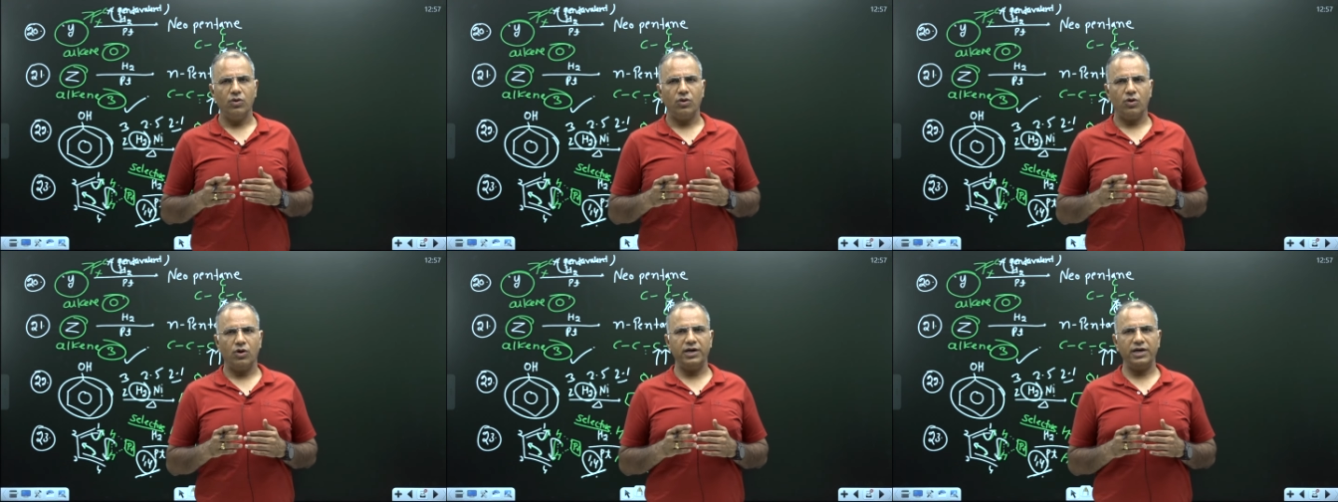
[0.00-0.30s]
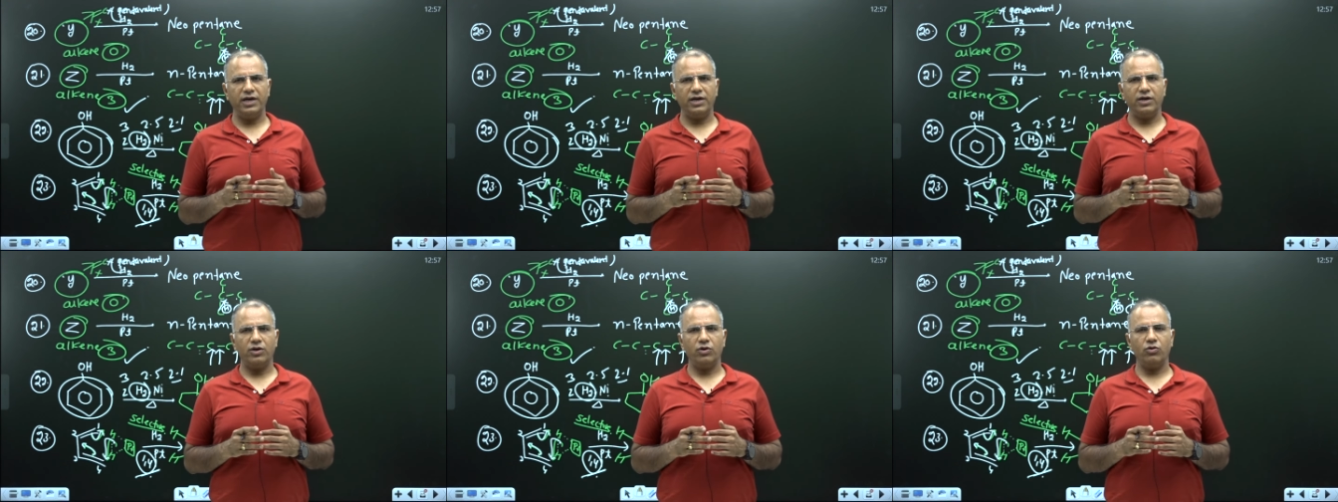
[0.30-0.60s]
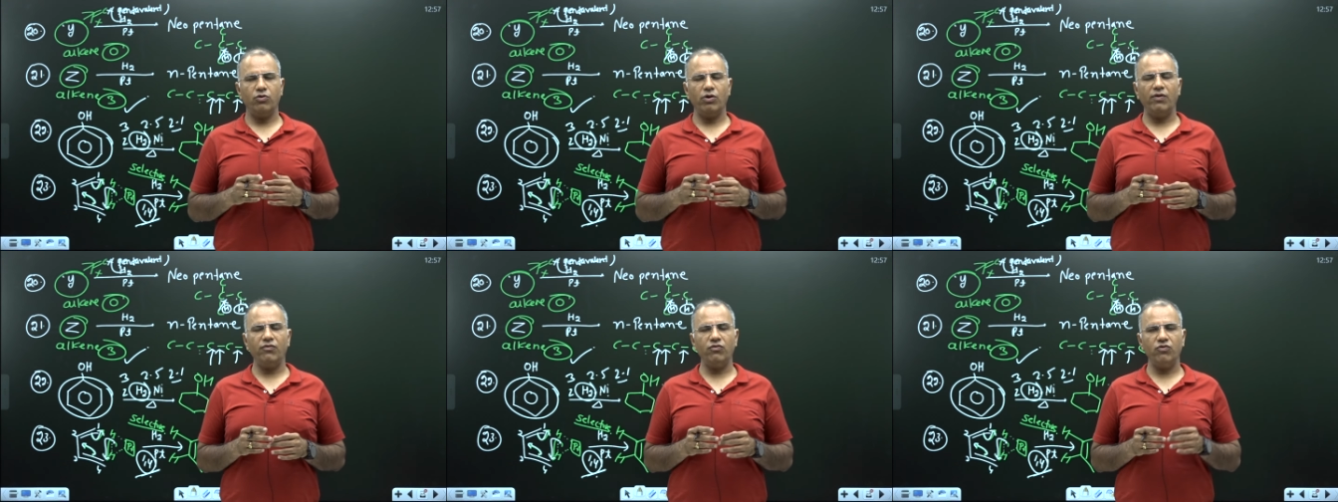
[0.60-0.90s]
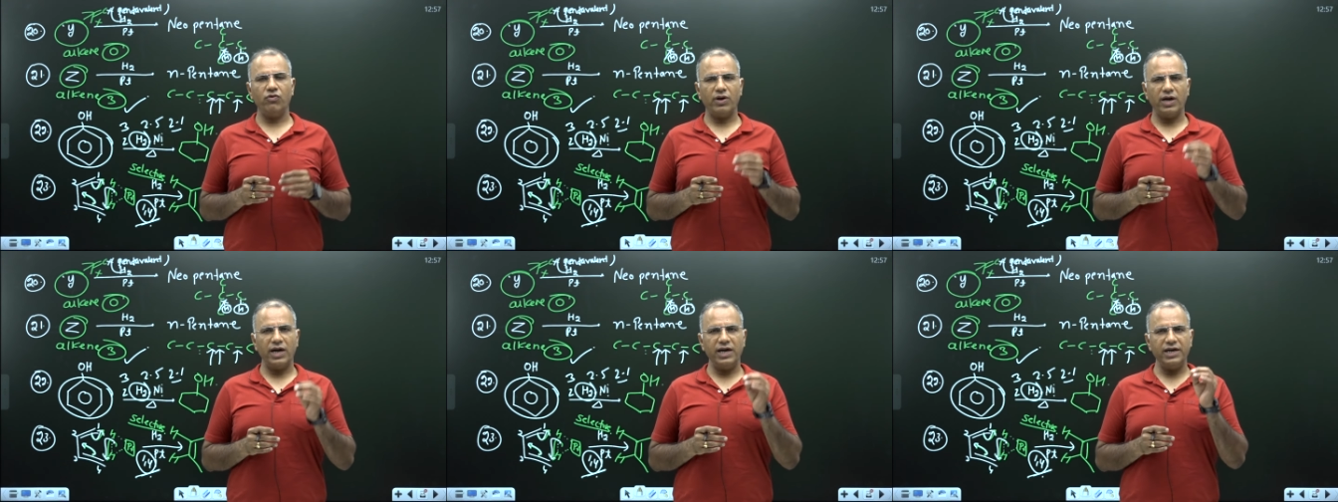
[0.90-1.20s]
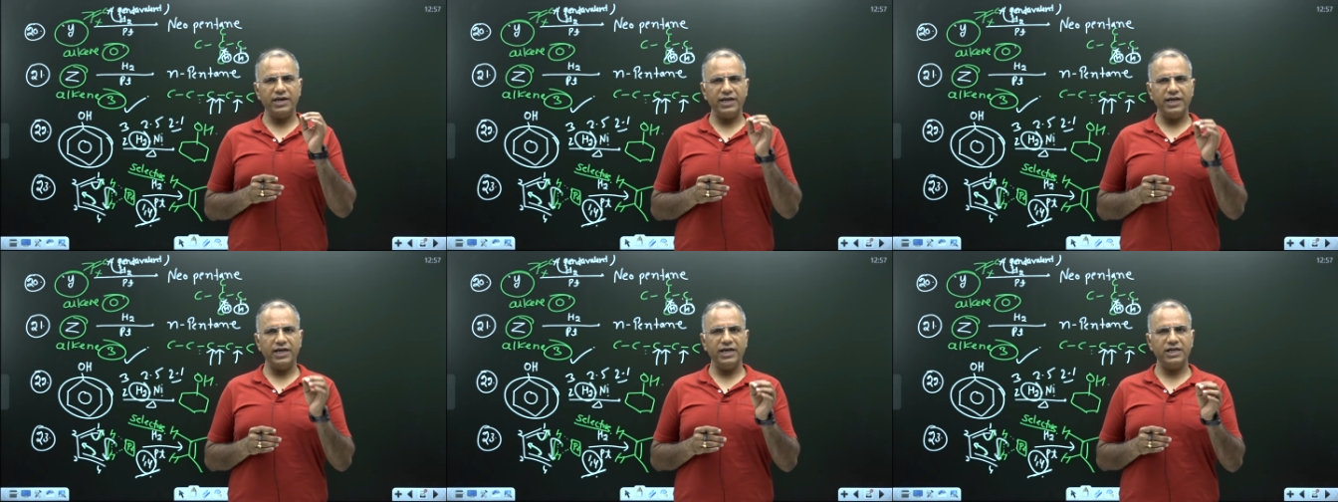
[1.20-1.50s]
Got it? You have to
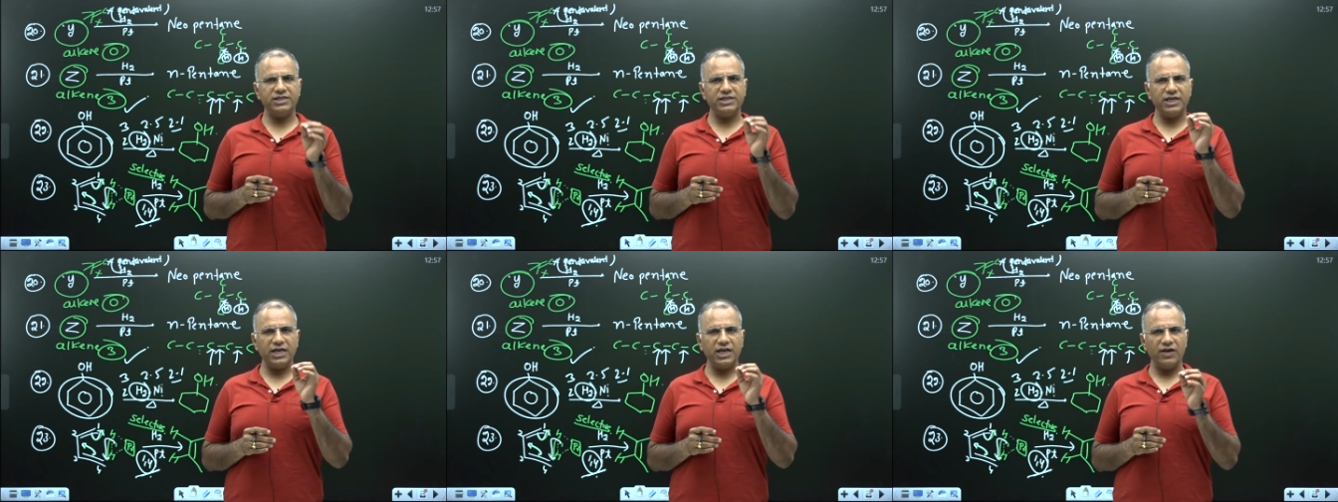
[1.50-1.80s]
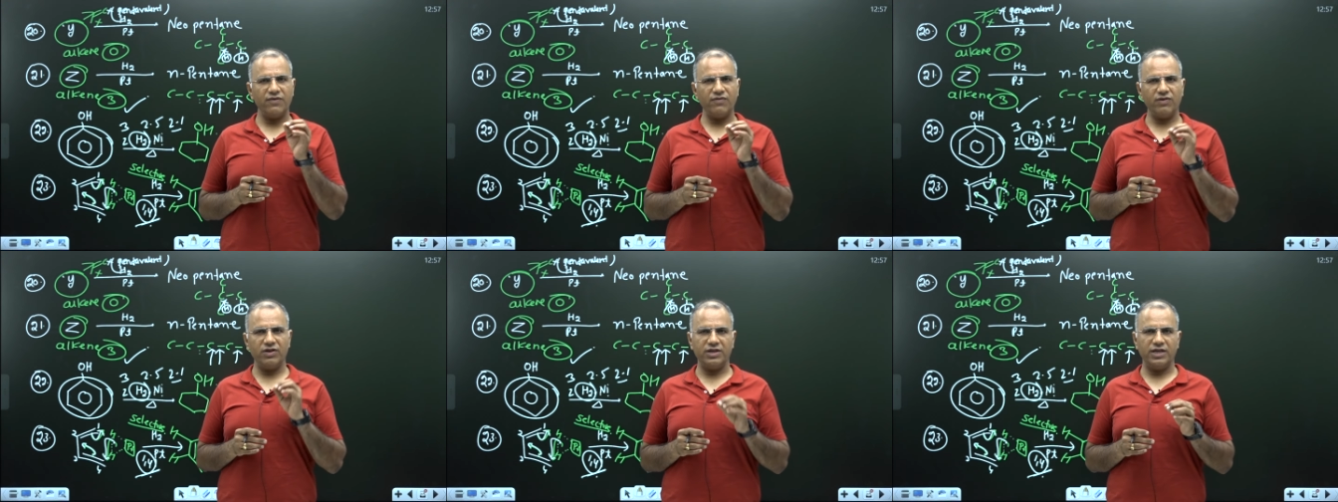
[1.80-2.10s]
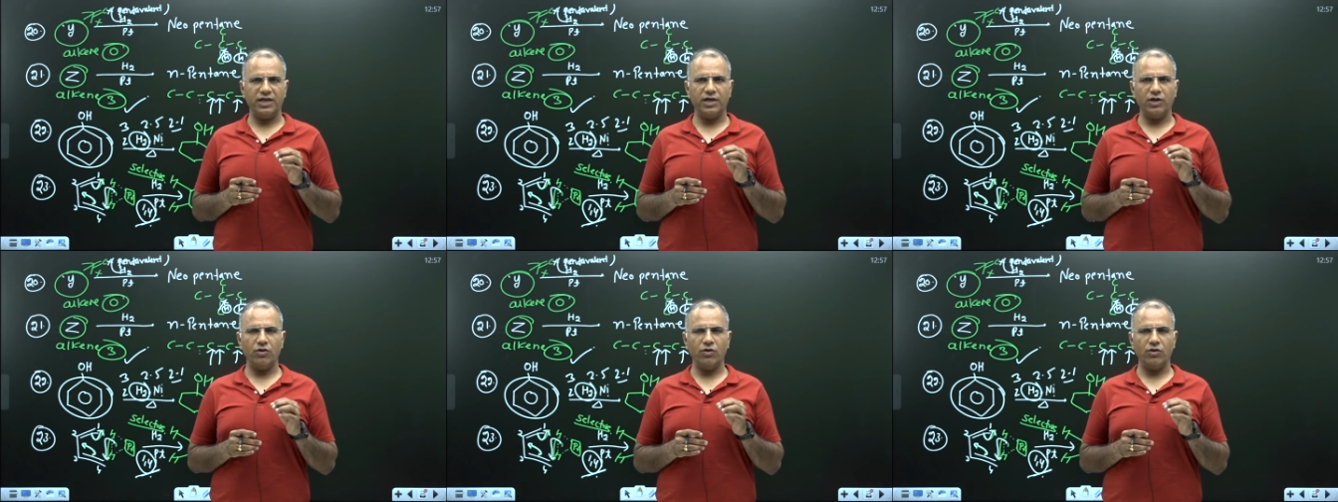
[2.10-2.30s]
write each and everything.